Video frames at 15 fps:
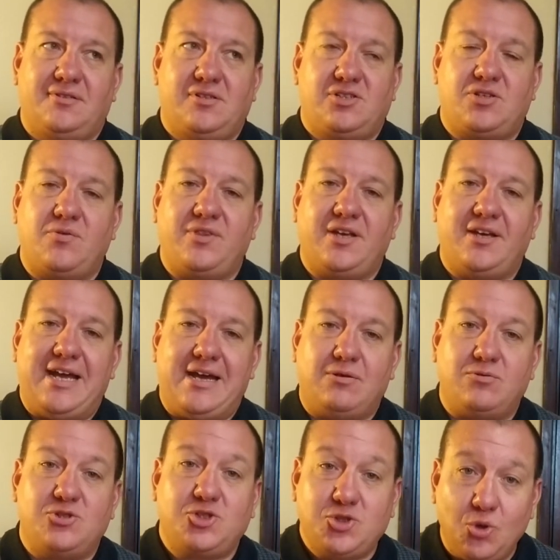So that our
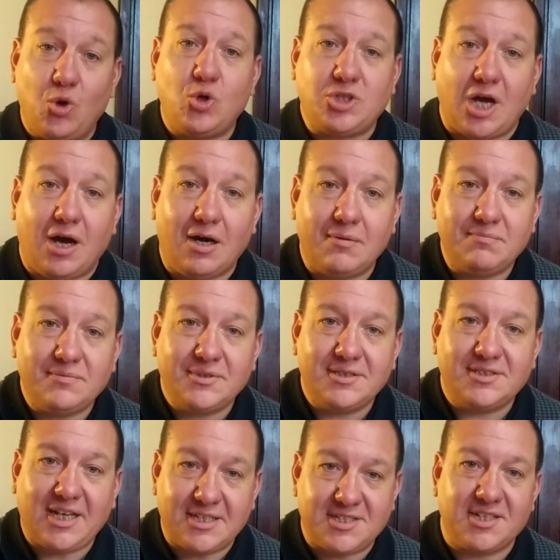sword arm
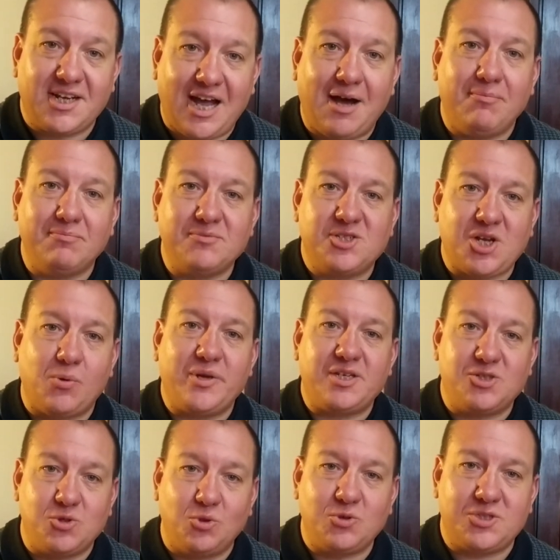doesn't come so
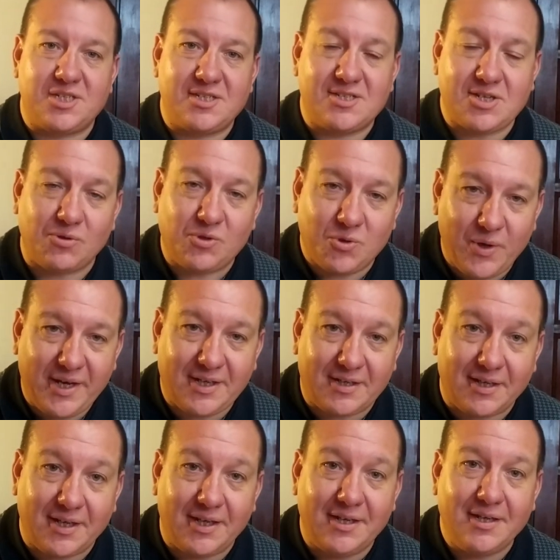exhausted so
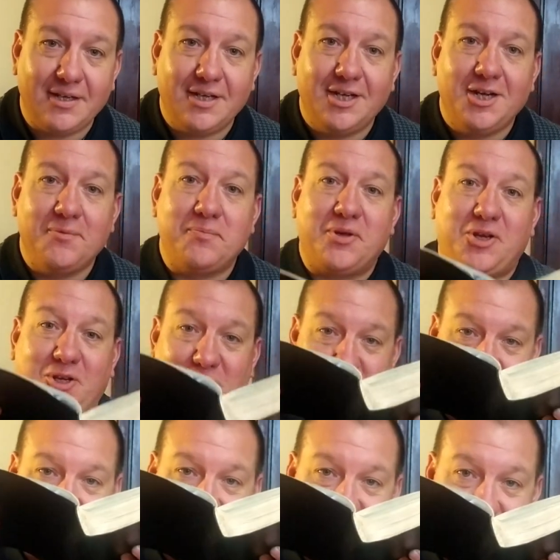quickly,
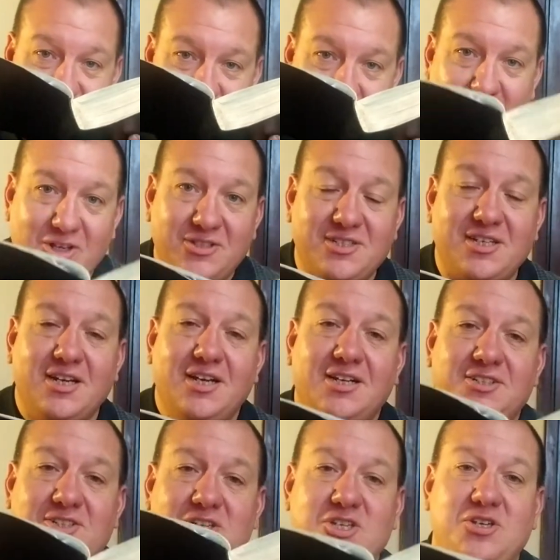because we've learnt
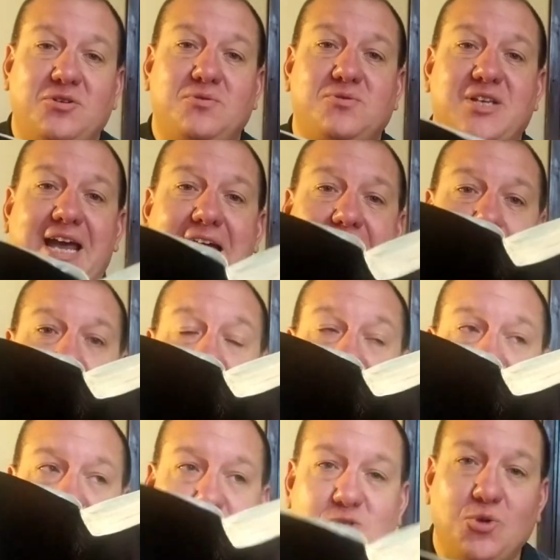to use our
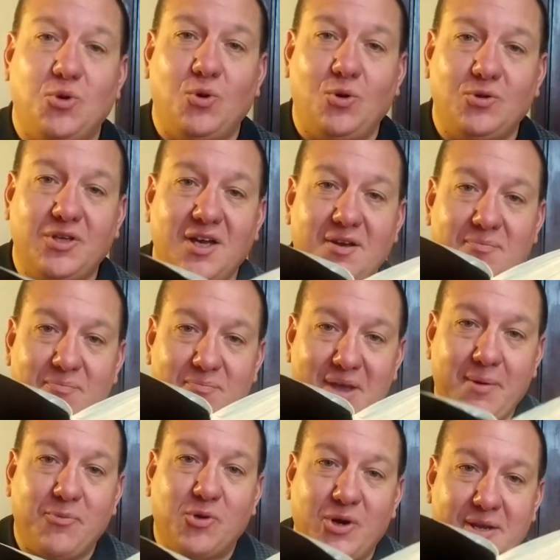sword
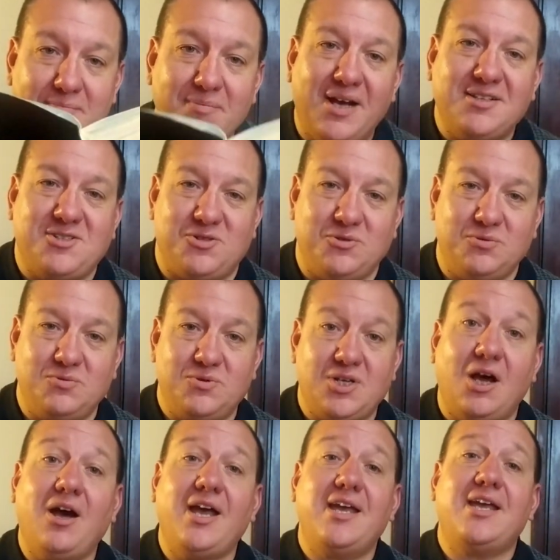memory muscles,
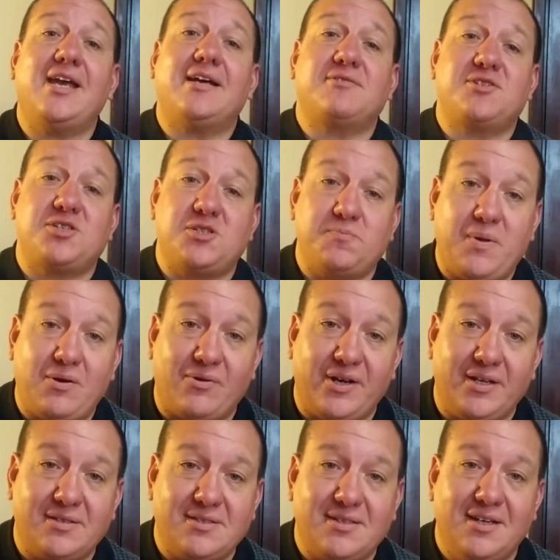i.e. our
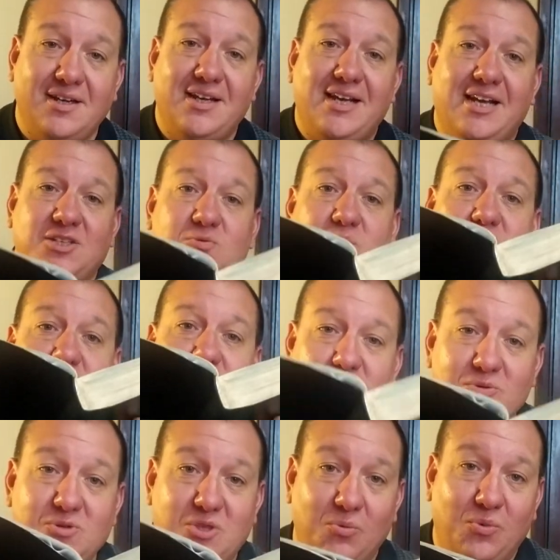spirit, as we
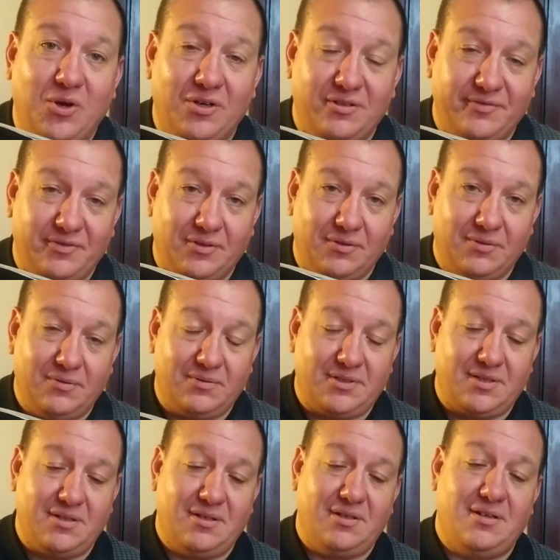use the word of the Lord